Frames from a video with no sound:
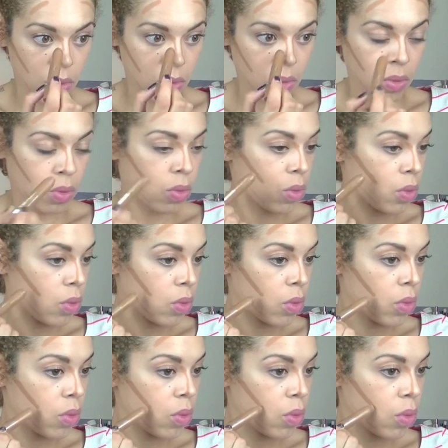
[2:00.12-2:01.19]

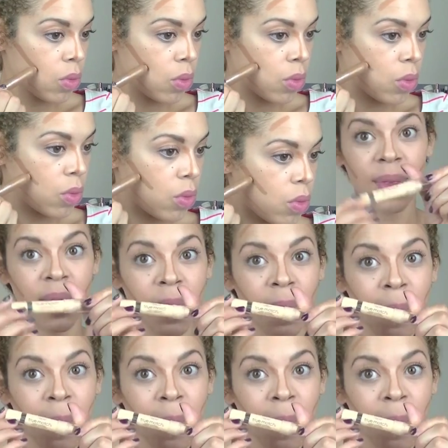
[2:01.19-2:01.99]
[no speech]